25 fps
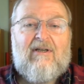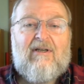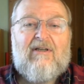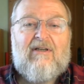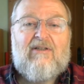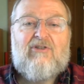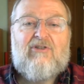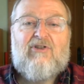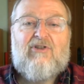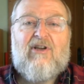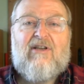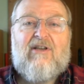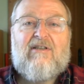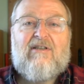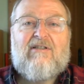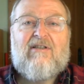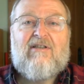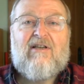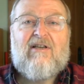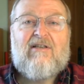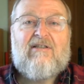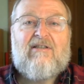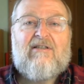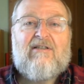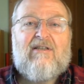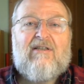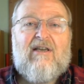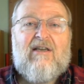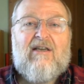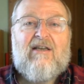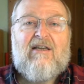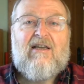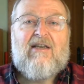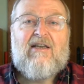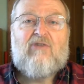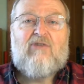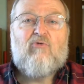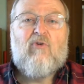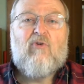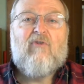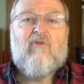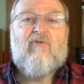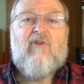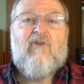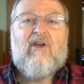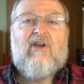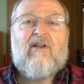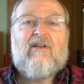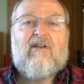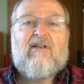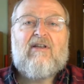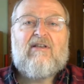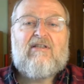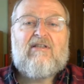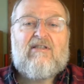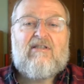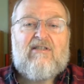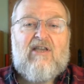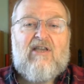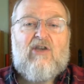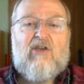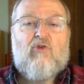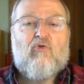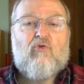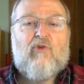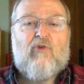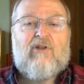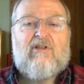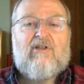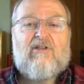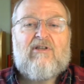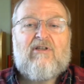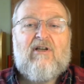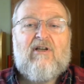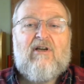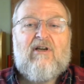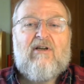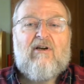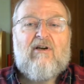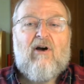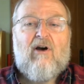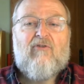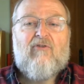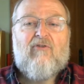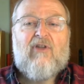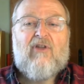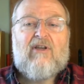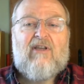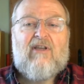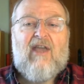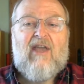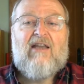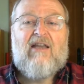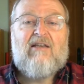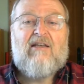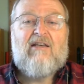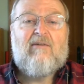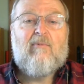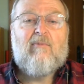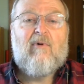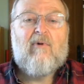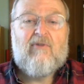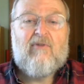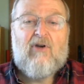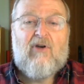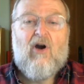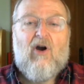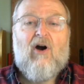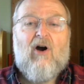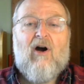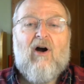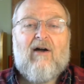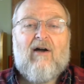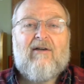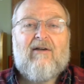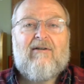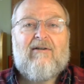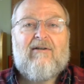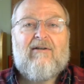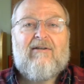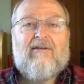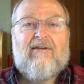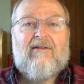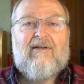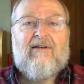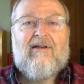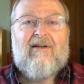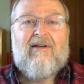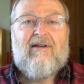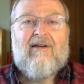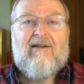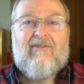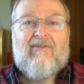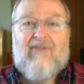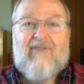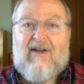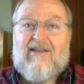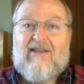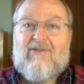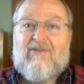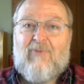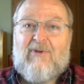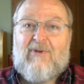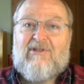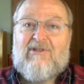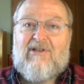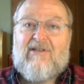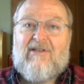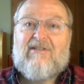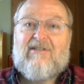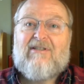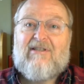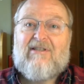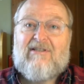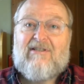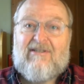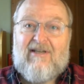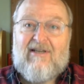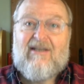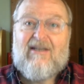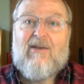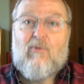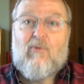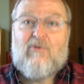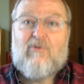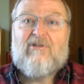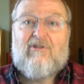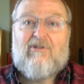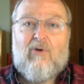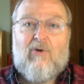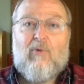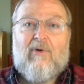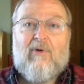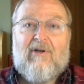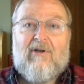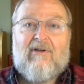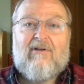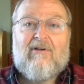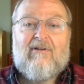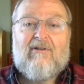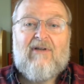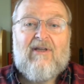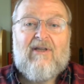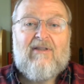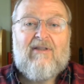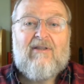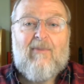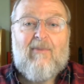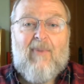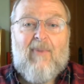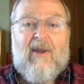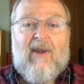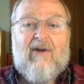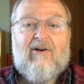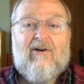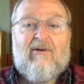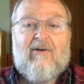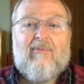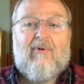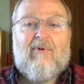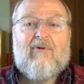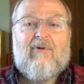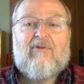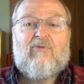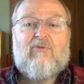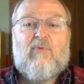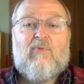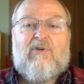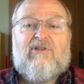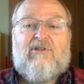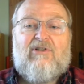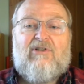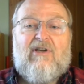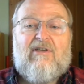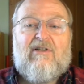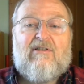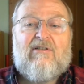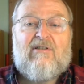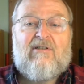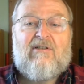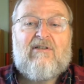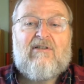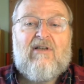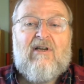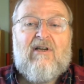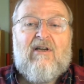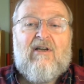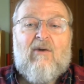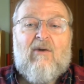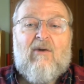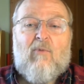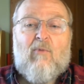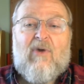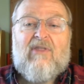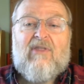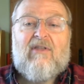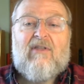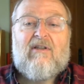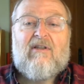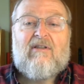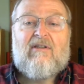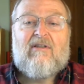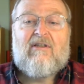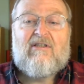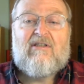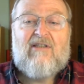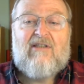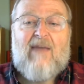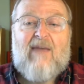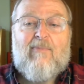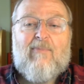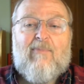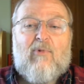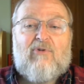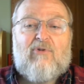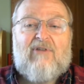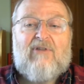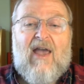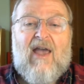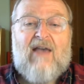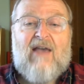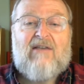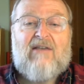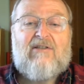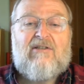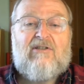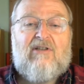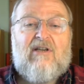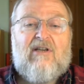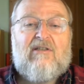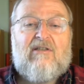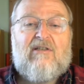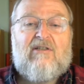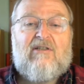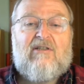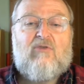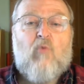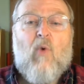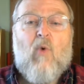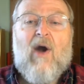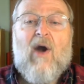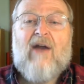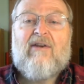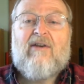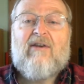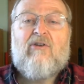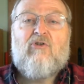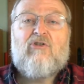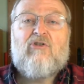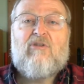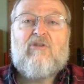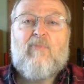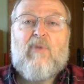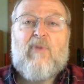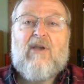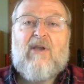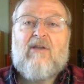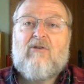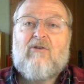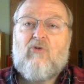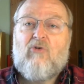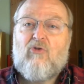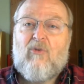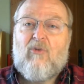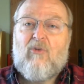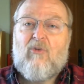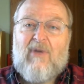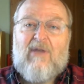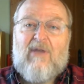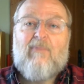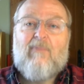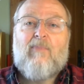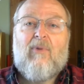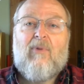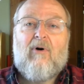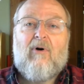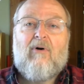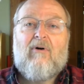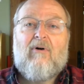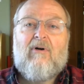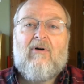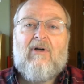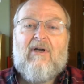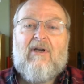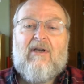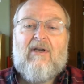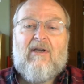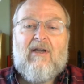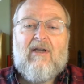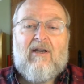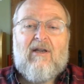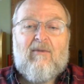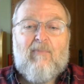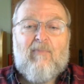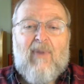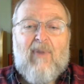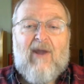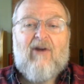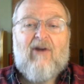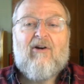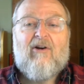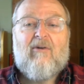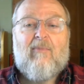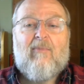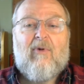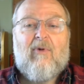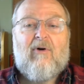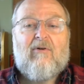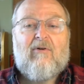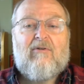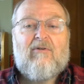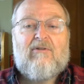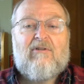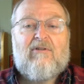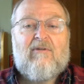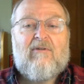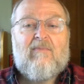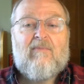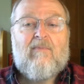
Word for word: Jesus is revealing secrets of the kingdom of God. That is what Jesus said he was doing in the parables. When Jesus, when the disciples asked Jesus, Why do you speak to the people in parables?